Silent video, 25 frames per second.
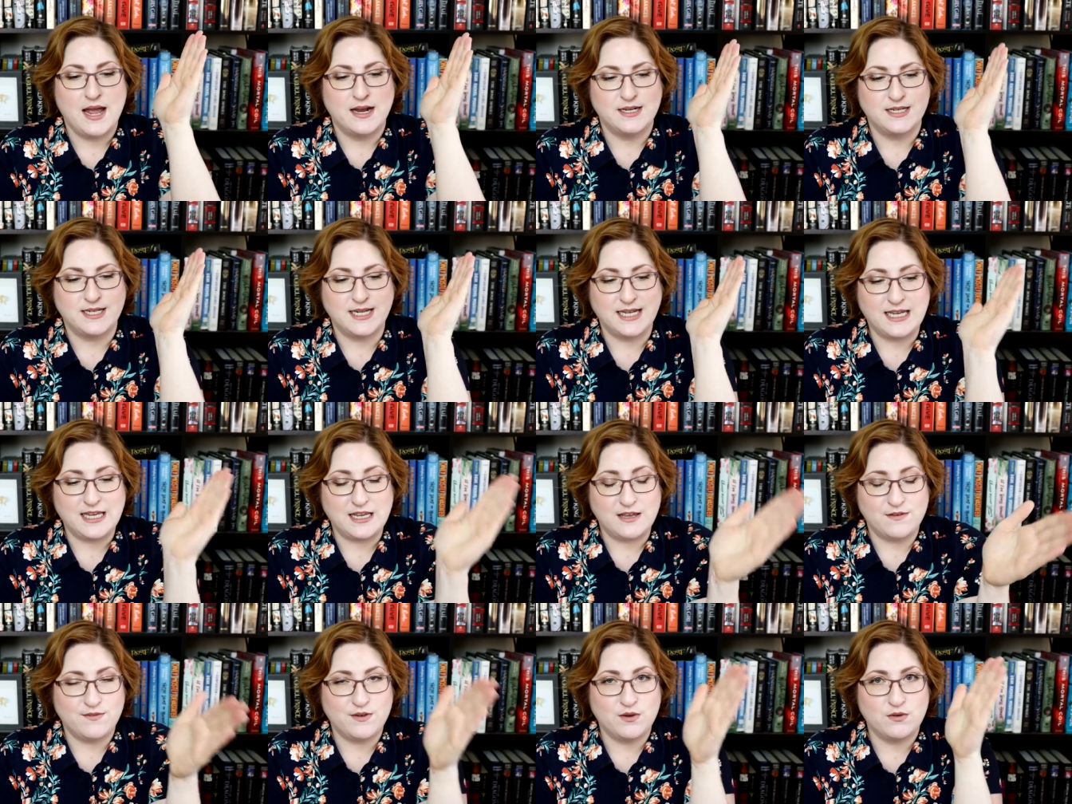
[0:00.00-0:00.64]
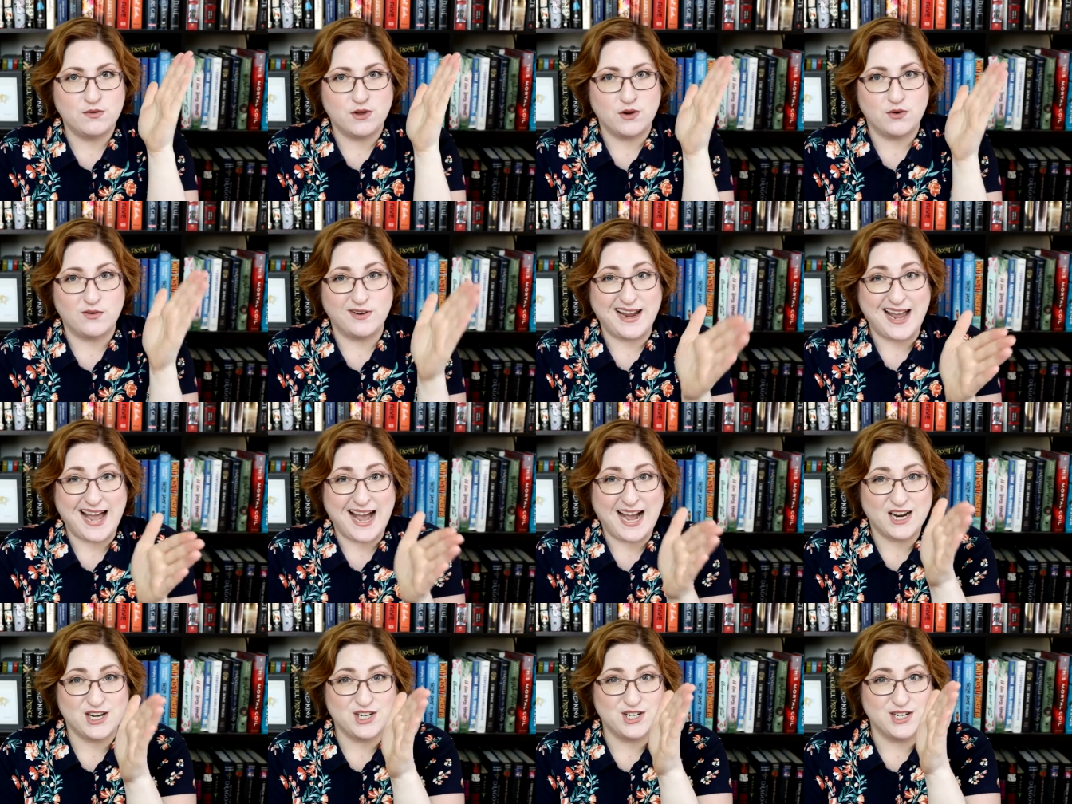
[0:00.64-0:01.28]
to give you their
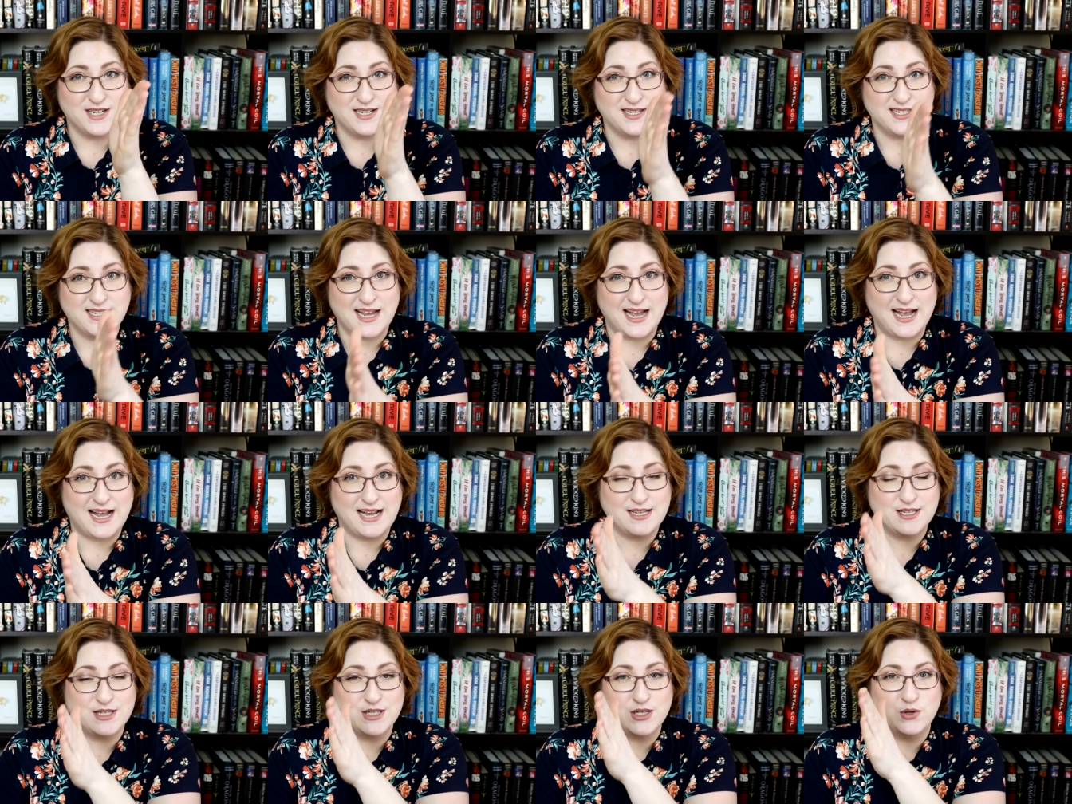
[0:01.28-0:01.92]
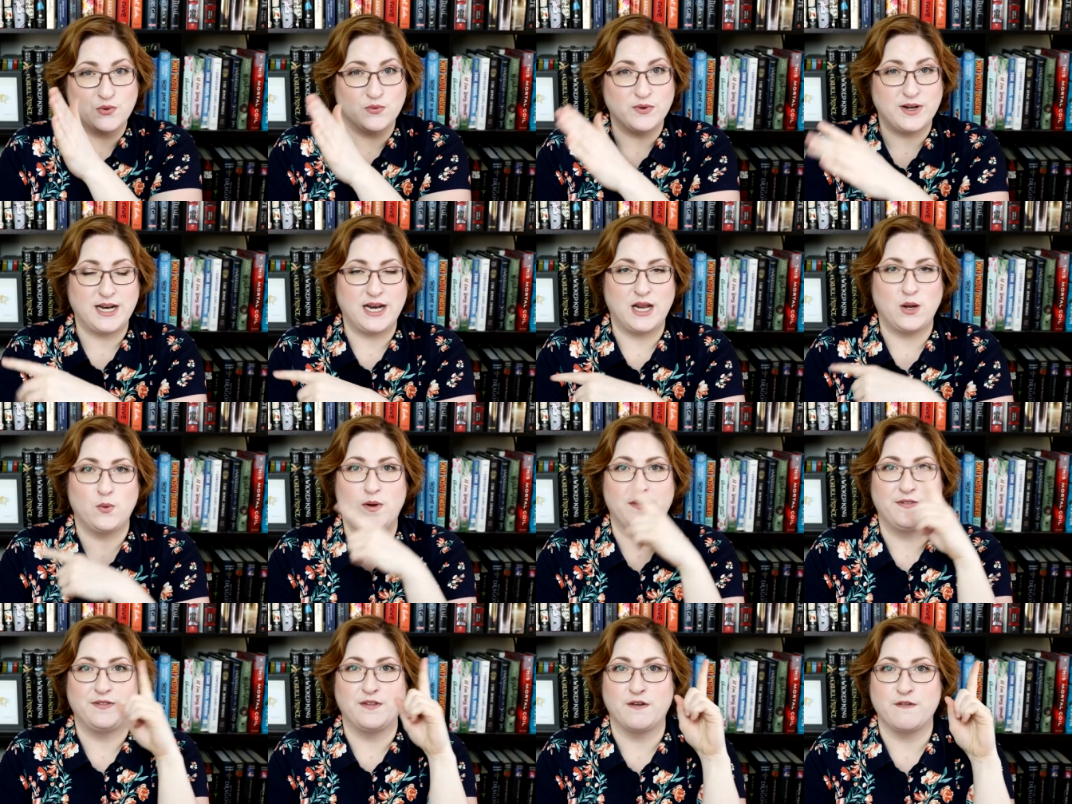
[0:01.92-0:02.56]
reactions as they're reading,
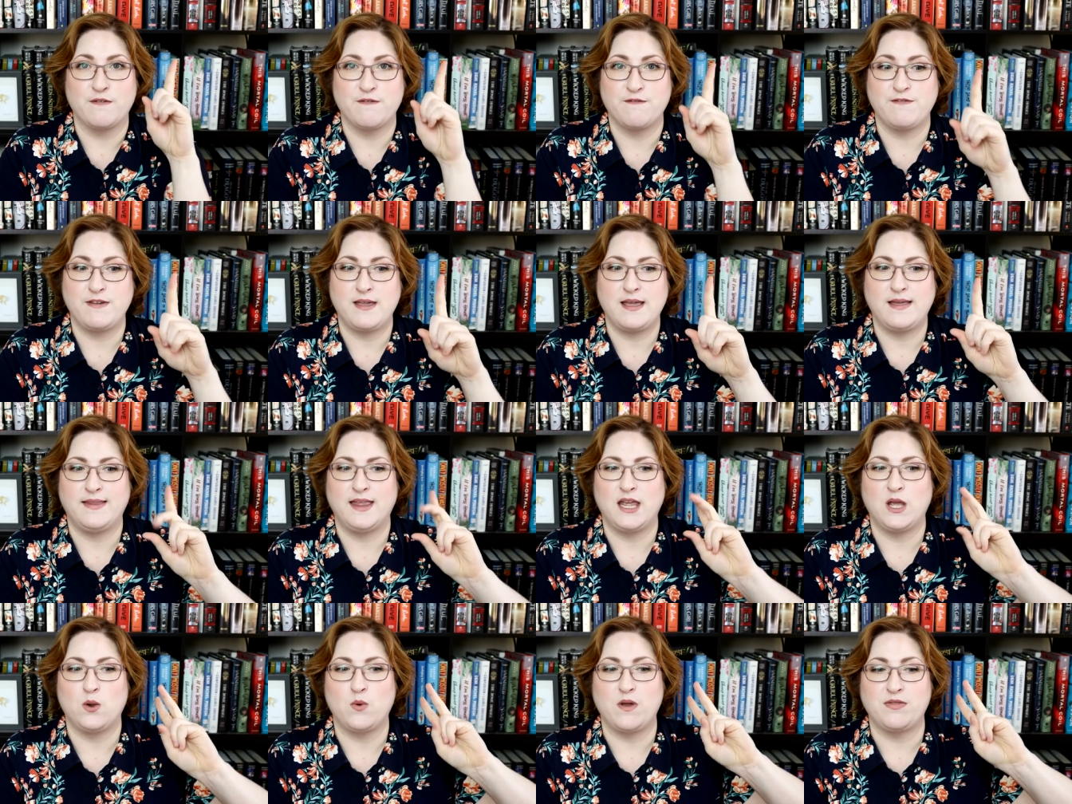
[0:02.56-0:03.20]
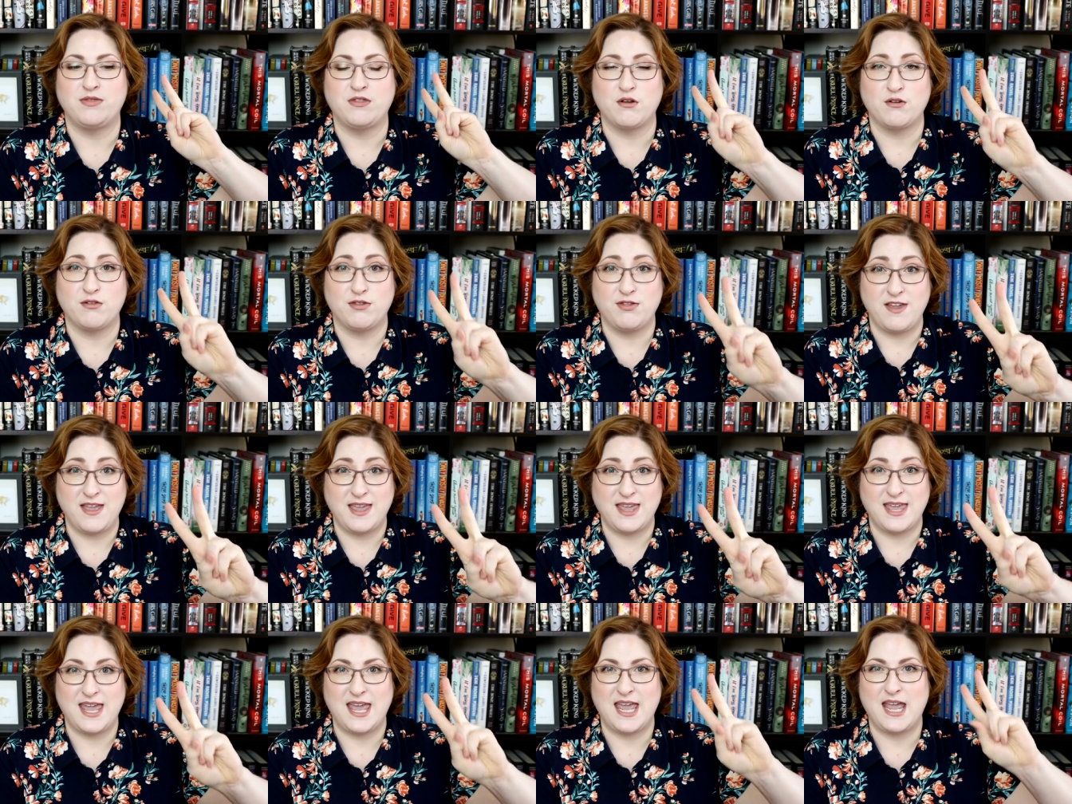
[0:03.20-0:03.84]
what they're feeling, what they're
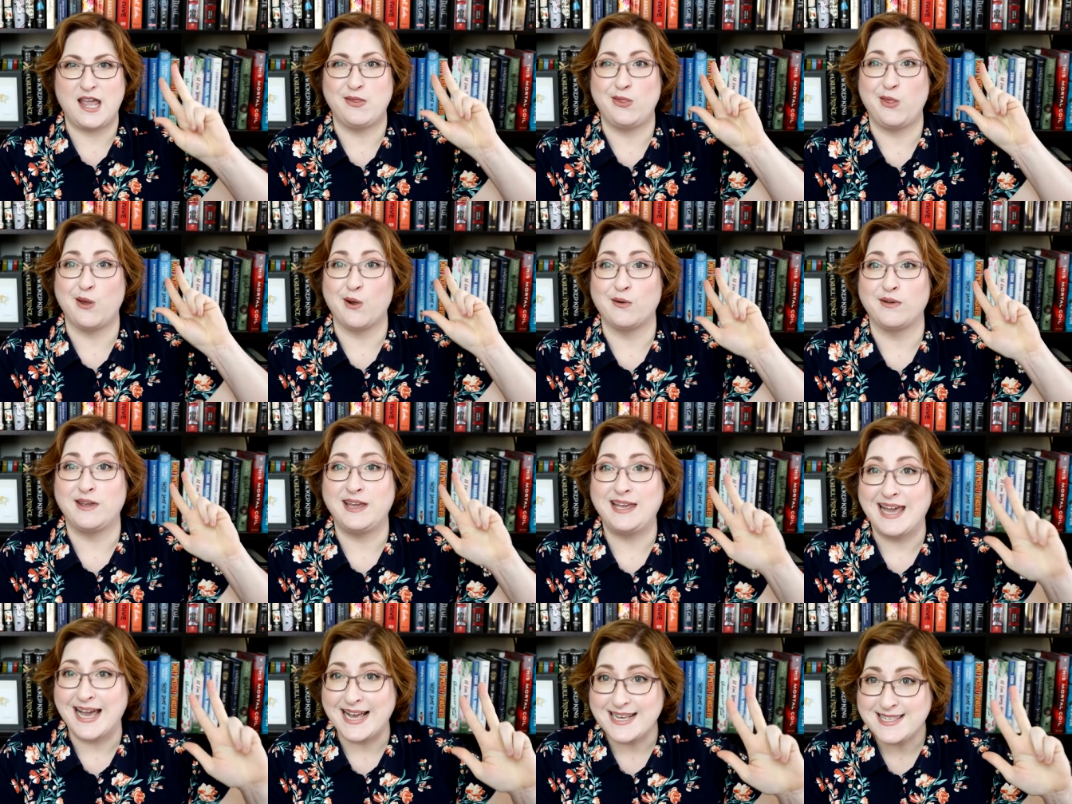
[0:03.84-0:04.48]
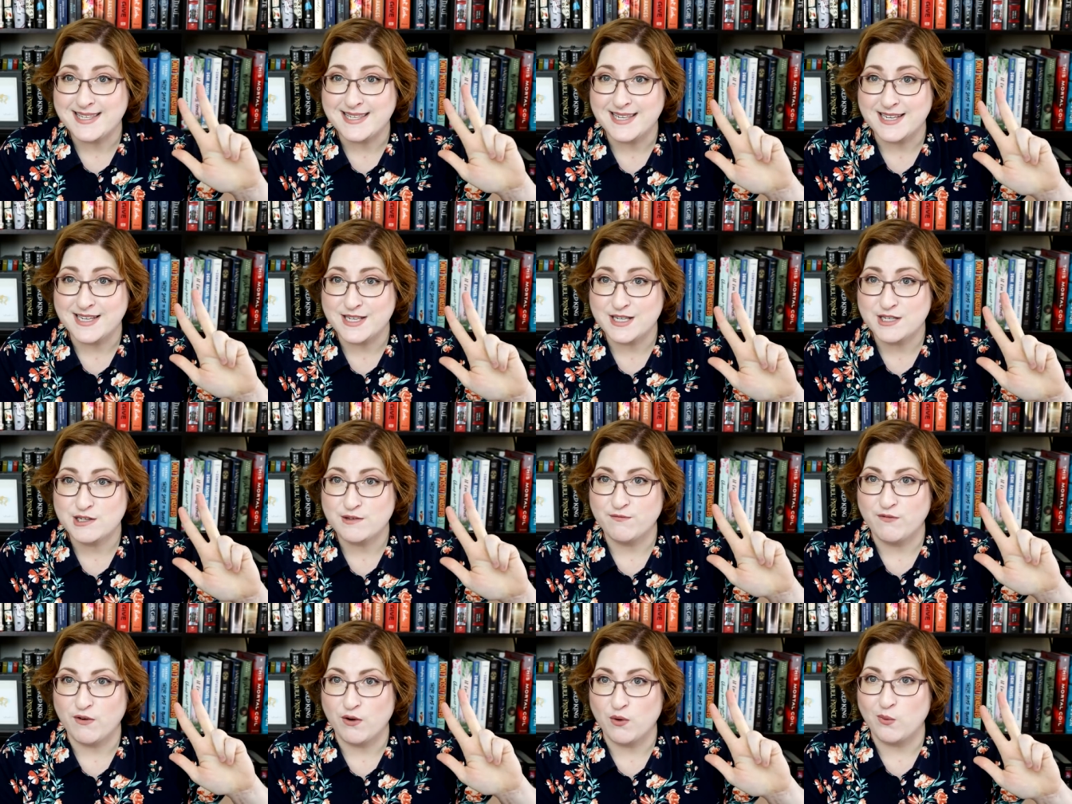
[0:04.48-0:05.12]
thinking, their
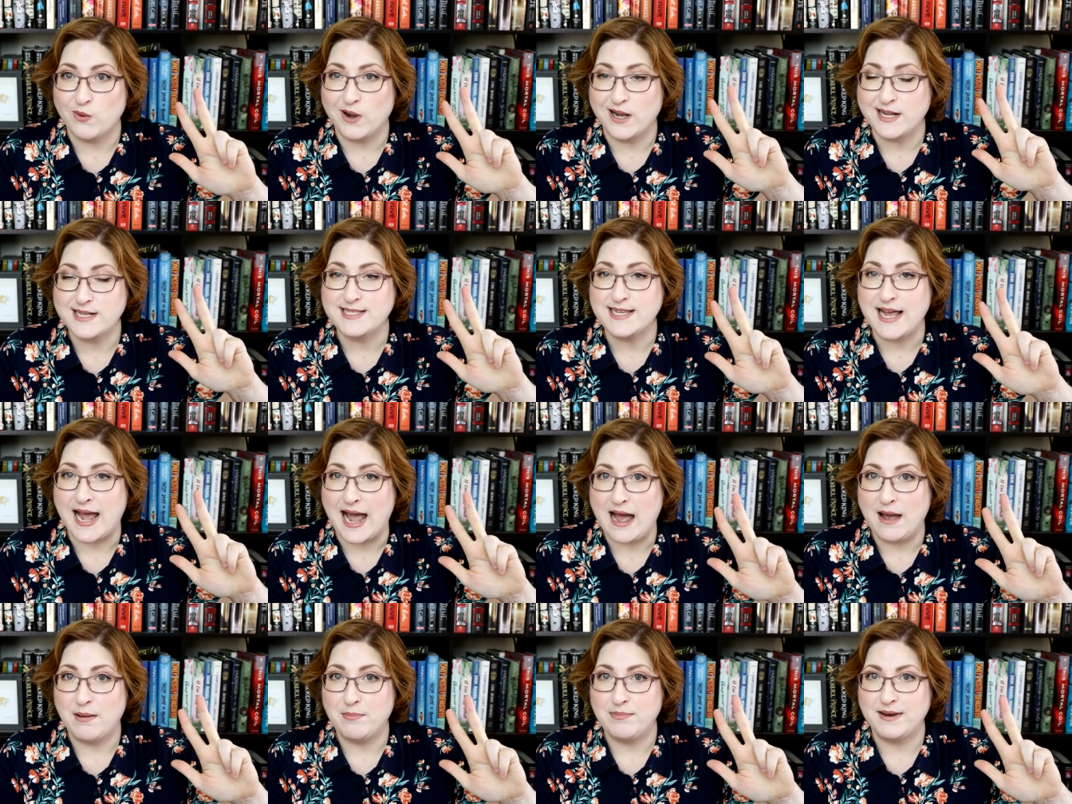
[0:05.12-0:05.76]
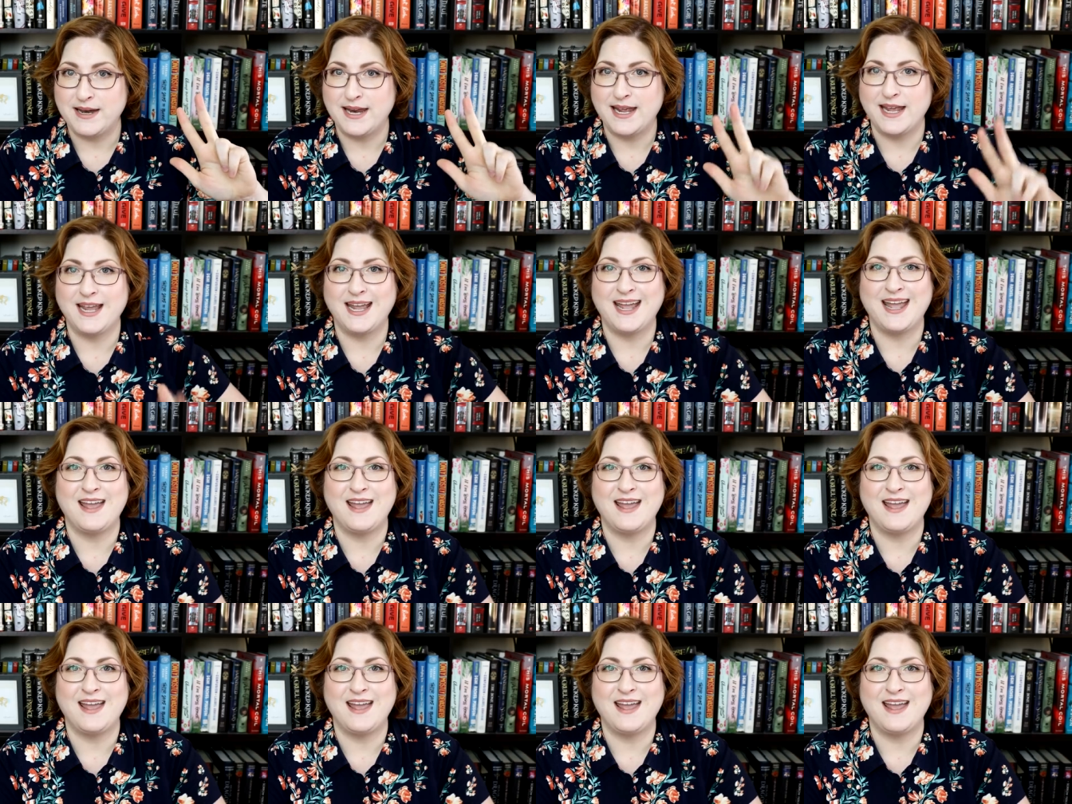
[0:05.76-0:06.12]
guesses for what's happening.